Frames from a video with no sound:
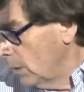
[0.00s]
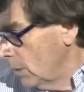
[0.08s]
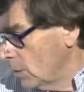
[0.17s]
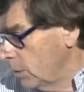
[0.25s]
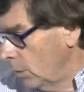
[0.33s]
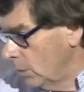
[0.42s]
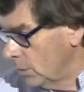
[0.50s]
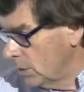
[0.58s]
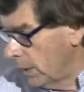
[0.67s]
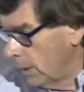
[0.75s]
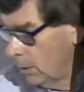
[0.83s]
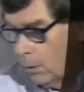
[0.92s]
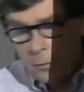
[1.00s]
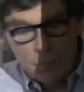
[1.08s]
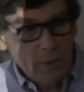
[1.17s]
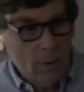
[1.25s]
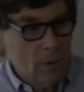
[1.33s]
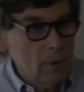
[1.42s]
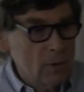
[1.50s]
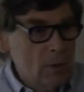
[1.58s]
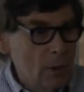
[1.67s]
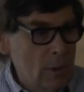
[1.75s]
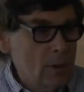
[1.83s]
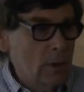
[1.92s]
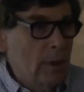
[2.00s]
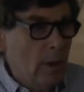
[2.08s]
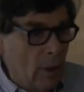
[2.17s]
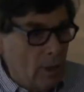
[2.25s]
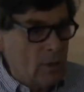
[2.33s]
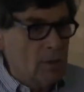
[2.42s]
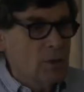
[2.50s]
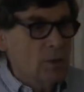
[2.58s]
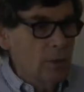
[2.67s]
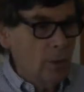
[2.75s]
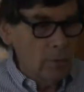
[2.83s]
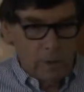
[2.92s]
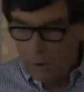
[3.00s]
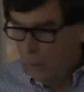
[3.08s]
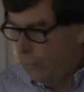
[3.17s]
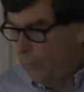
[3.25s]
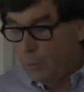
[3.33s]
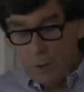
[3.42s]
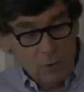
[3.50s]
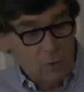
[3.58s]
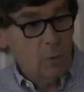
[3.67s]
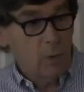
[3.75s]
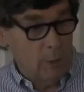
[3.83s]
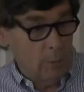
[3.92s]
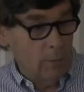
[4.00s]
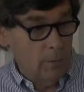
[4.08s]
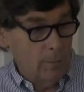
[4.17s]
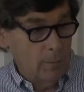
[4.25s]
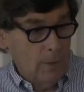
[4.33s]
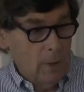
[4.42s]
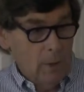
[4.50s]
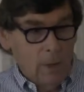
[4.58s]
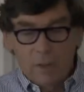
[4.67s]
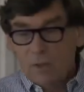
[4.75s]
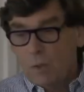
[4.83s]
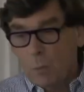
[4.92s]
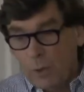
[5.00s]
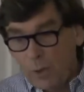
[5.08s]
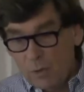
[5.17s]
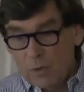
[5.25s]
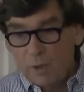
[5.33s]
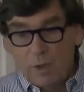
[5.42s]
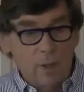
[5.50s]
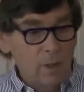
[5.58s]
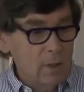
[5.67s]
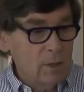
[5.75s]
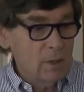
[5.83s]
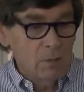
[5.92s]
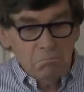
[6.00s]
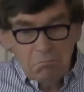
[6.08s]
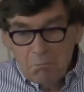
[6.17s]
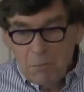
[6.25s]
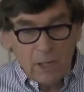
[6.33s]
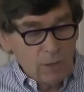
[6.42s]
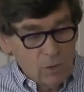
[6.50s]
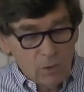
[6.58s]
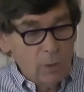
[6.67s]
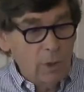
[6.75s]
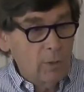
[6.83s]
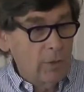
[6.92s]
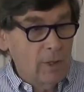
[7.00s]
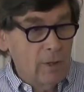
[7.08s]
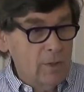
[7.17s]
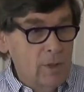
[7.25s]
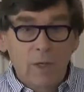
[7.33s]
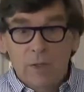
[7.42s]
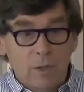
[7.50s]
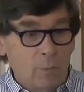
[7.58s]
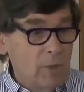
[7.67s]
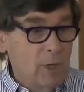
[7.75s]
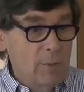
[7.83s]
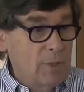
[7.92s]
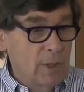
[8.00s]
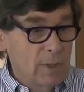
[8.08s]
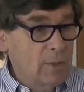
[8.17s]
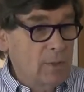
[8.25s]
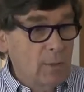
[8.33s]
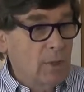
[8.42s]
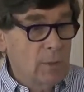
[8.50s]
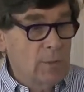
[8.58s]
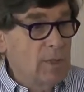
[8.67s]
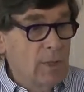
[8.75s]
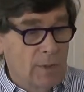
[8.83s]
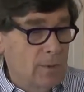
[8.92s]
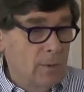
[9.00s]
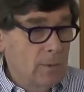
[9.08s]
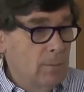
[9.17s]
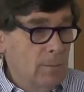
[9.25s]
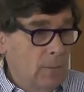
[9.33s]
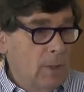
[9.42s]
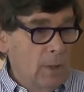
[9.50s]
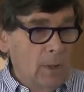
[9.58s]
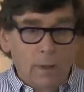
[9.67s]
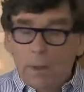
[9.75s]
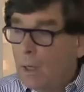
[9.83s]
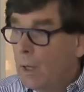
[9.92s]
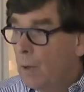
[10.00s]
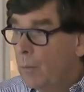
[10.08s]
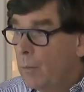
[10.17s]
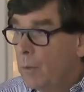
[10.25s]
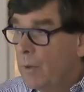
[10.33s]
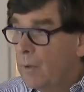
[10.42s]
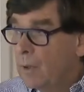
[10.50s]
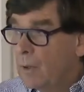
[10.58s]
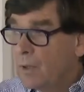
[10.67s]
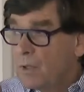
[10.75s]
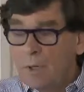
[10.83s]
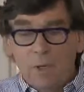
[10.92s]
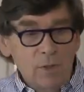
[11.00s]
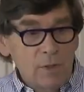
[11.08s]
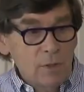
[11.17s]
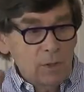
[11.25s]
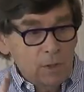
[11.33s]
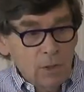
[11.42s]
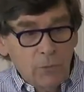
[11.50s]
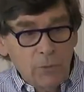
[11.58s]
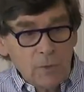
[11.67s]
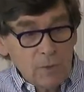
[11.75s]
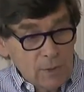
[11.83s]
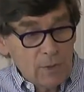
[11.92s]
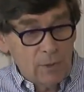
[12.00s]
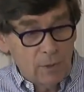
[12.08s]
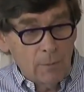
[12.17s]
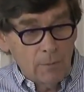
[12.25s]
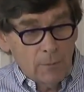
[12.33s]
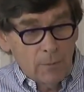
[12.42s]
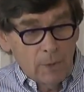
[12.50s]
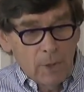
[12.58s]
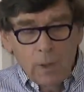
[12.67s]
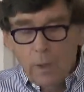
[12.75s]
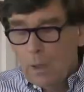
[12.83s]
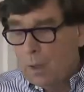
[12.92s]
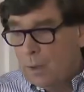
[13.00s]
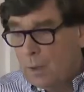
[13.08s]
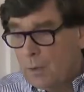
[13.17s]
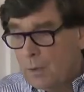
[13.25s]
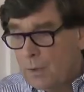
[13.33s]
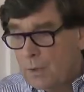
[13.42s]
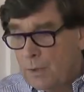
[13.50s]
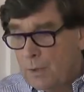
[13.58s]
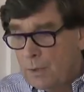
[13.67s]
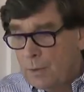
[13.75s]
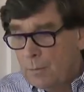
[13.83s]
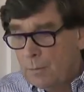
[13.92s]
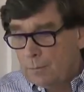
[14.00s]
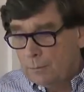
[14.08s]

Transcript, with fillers: this long tail off. So Concerta lasts longer for most people. It's supposed to last 8 to 12 hours. Sometimes it doesn't, sometimes it doesn't. Um, but the Concerta is a different system, and it's a system